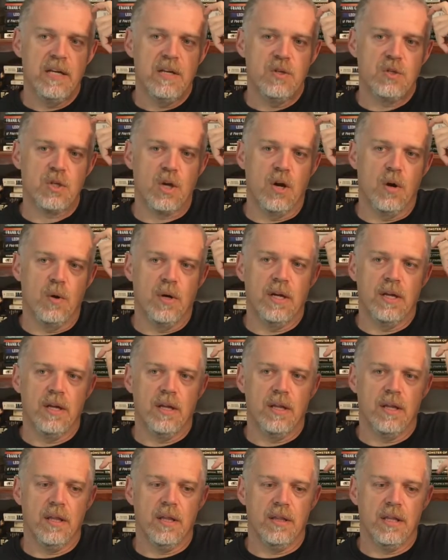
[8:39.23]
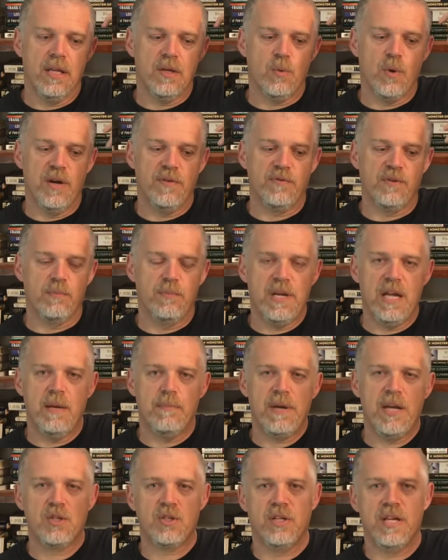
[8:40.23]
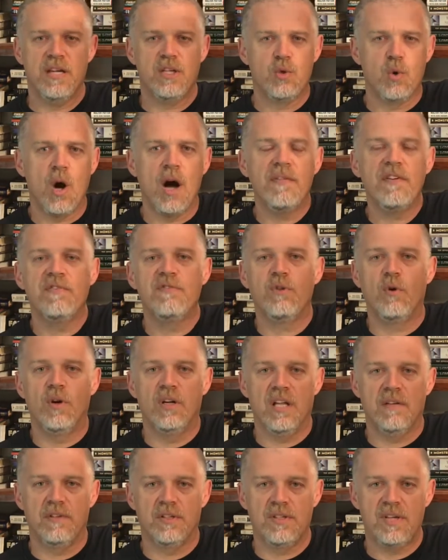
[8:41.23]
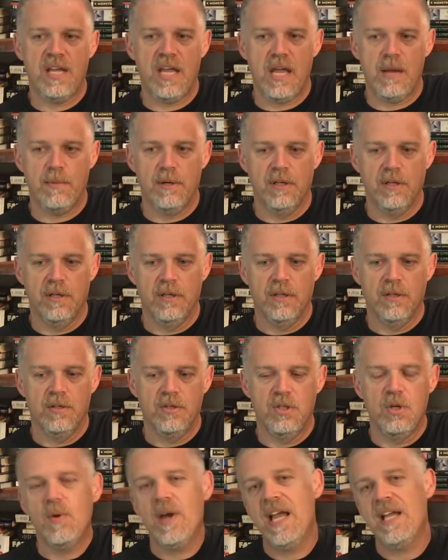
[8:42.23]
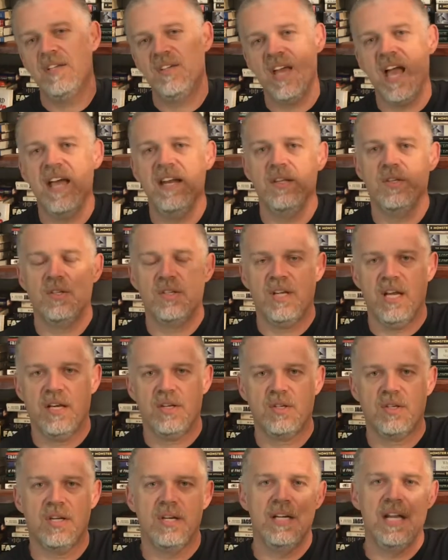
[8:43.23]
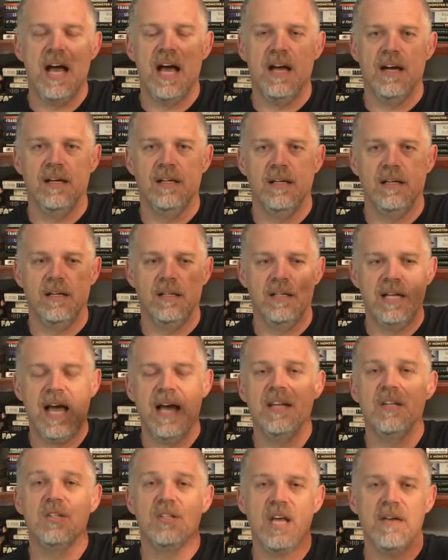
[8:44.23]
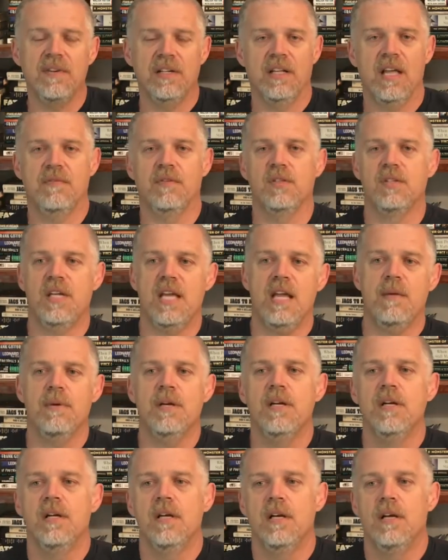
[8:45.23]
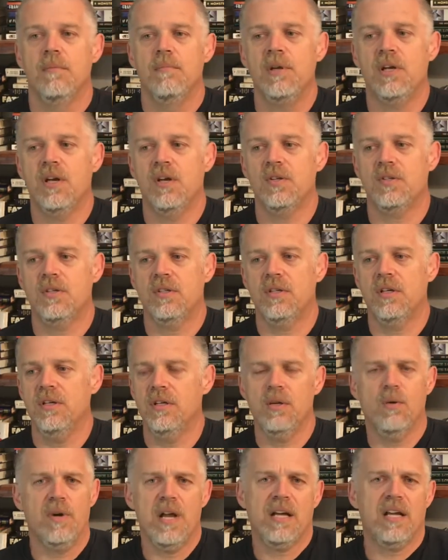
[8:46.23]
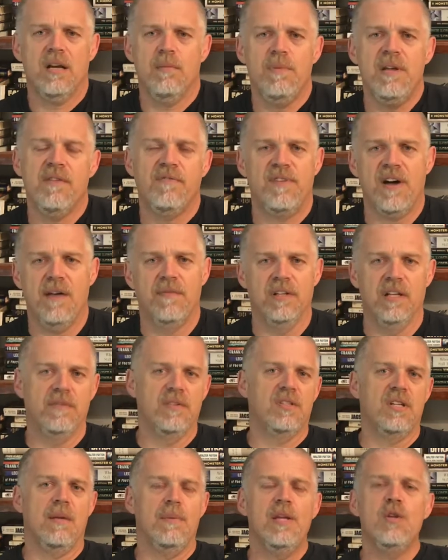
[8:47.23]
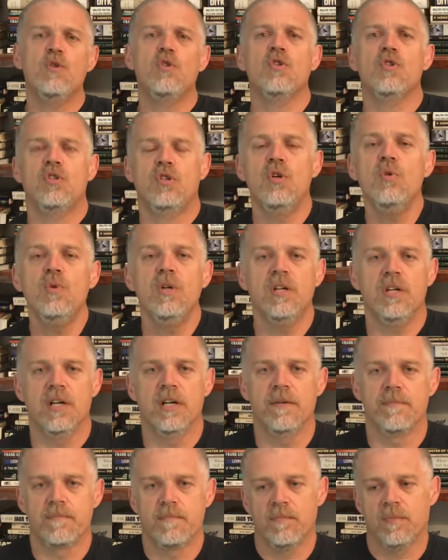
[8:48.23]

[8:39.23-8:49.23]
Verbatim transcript: So they went from being basically a 12 and 4 level team to a 10 and 6, not a uh, 9 and 7 level team because they're, they were not going to be a 5 11 team. He's just too good.